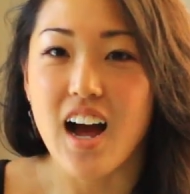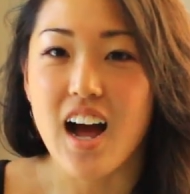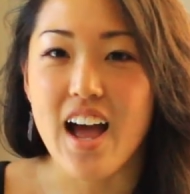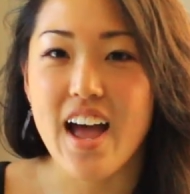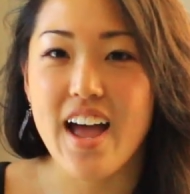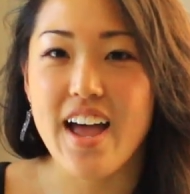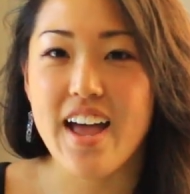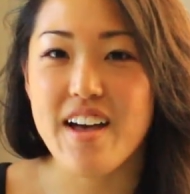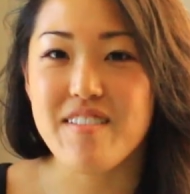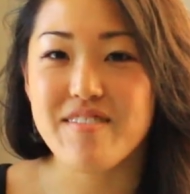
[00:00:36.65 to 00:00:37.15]

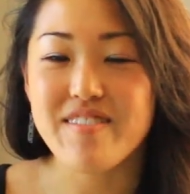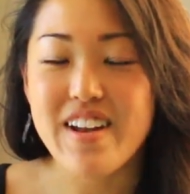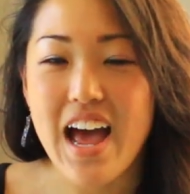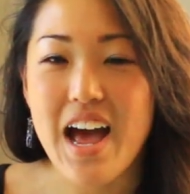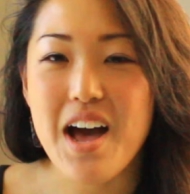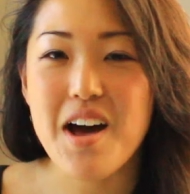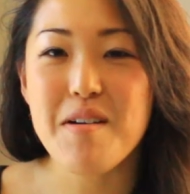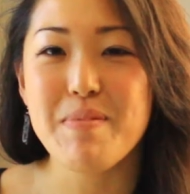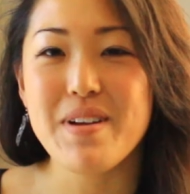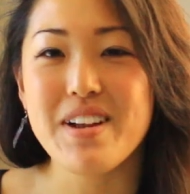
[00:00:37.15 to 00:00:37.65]
I have
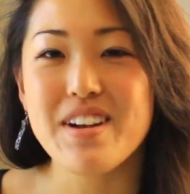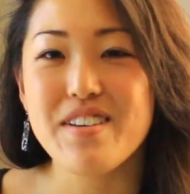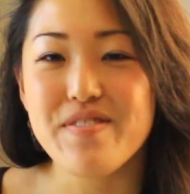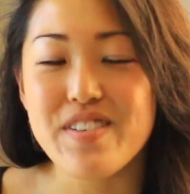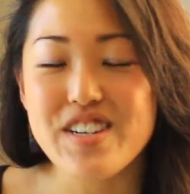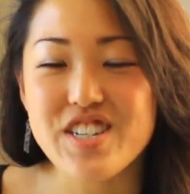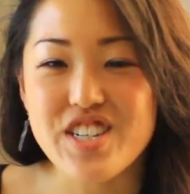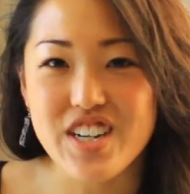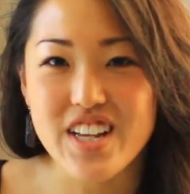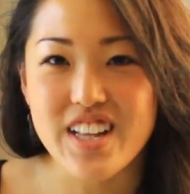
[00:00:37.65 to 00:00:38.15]
now been
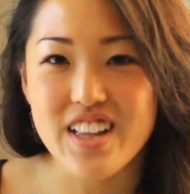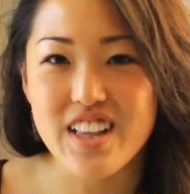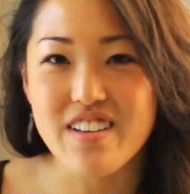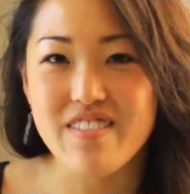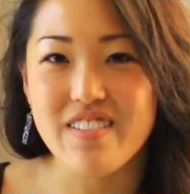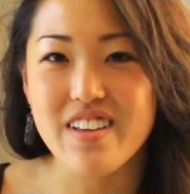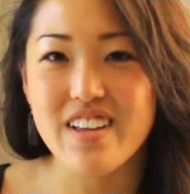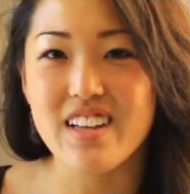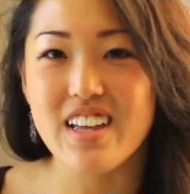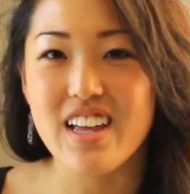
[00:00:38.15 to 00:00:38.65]
officially
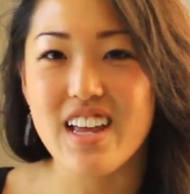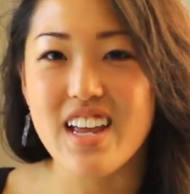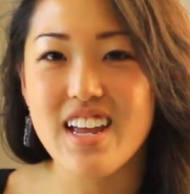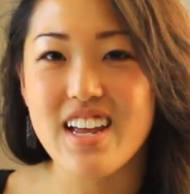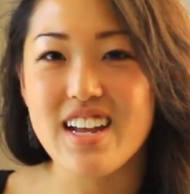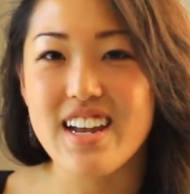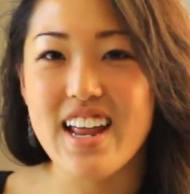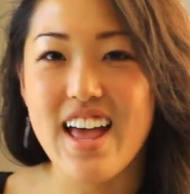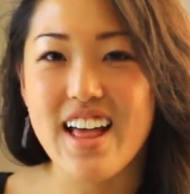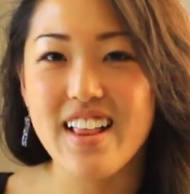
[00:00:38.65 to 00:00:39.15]
living
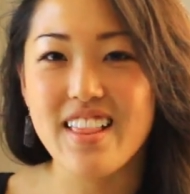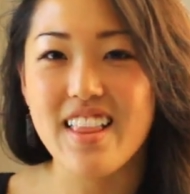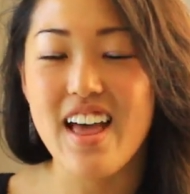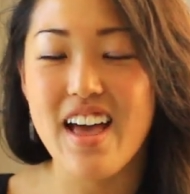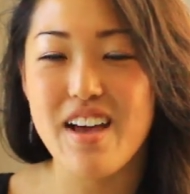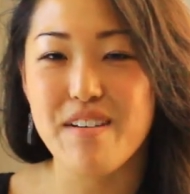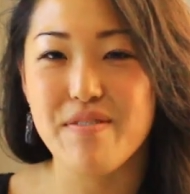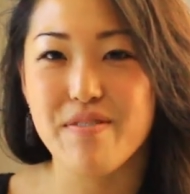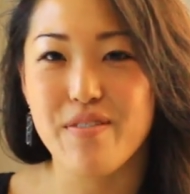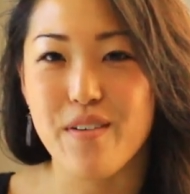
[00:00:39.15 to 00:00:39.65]
in
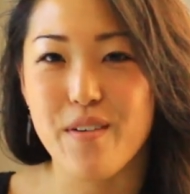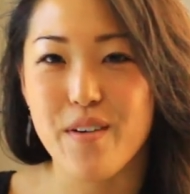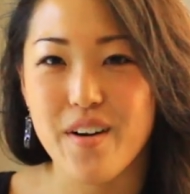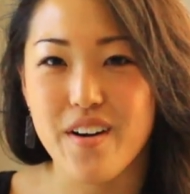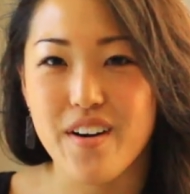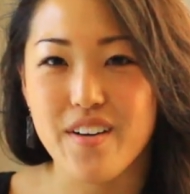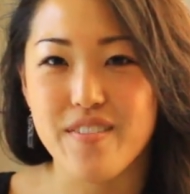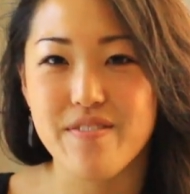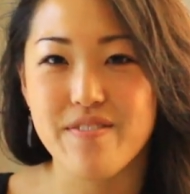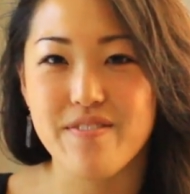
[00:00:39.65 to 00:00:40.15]
LA
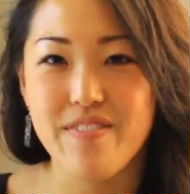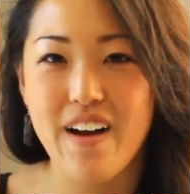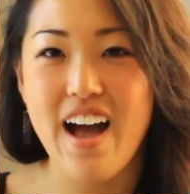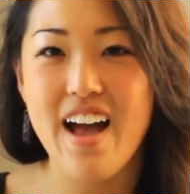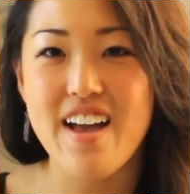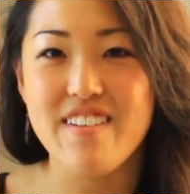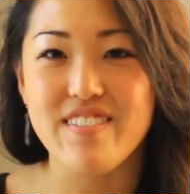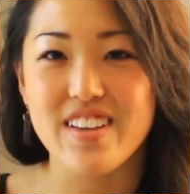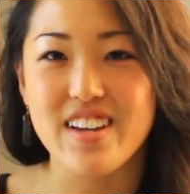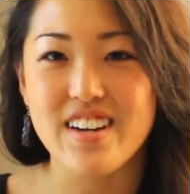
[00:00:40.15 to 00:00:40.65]
for
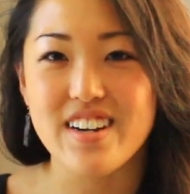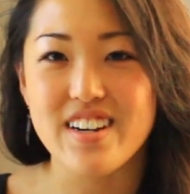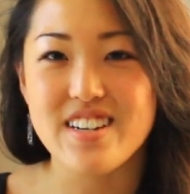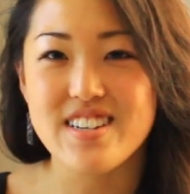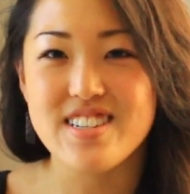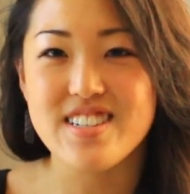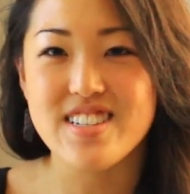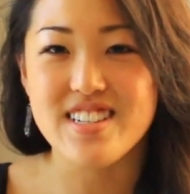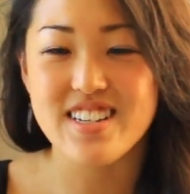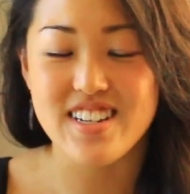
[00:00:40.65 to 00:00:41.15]
5
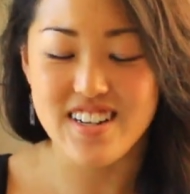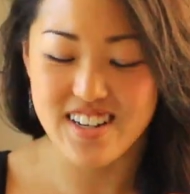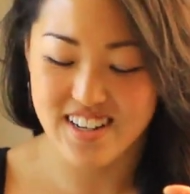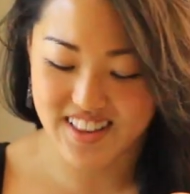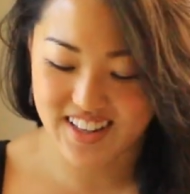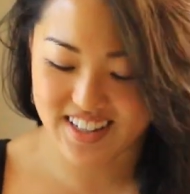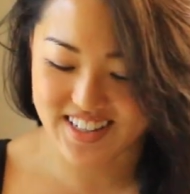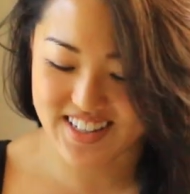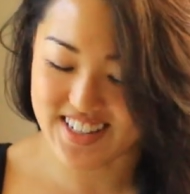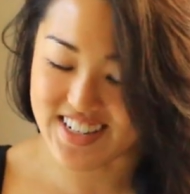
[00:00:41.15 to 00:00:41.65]
years.
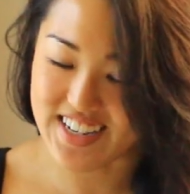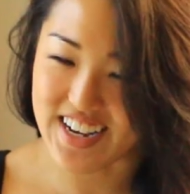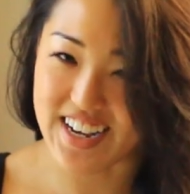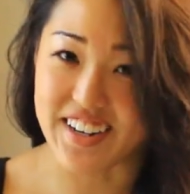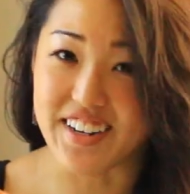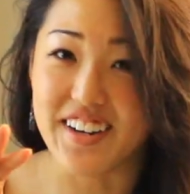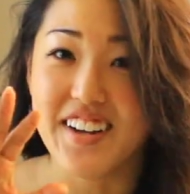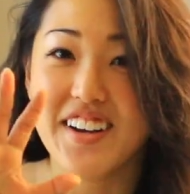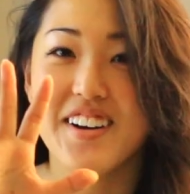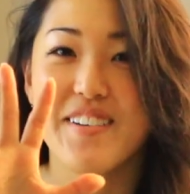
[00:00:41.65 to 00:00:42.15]
That's
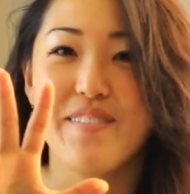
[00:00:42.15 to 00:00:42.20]
10.